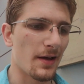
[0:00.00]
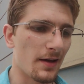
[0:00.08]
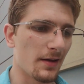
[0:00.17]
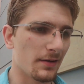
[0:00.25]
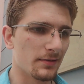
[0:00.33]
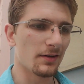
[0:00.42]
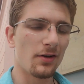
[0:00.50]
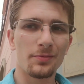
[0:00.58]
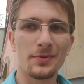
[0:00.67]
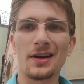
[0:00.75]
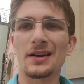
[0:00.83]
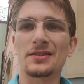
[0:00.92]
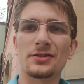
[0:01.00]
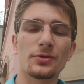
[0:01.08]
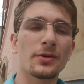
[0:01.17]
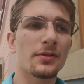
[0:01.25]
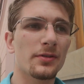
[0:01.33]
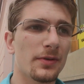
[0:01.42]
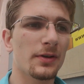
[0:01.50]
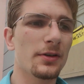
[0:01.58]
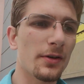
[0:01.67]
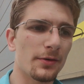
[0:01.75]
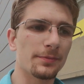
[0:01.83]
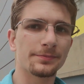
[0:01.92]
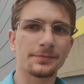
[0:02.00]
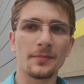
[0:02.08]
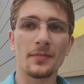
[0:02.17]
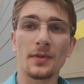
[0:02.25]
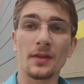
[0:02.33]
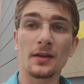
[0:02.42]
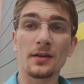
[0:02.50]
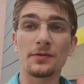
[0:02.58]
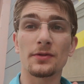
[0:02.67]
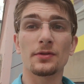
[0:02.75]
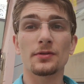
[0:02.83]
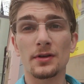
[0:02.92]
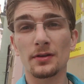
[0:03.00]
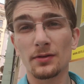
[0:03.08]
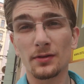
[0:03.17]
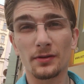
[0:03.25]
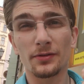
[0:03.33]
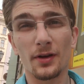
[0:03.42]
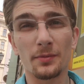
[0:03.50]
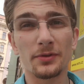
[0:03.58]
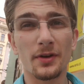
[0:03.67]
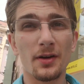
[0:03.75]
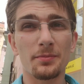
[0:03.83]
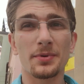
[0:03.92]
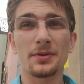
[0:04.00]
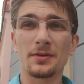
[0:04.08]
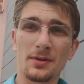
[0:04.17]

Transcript: And I hope you guys enjoy this video. If you do, give it a good thumbs up.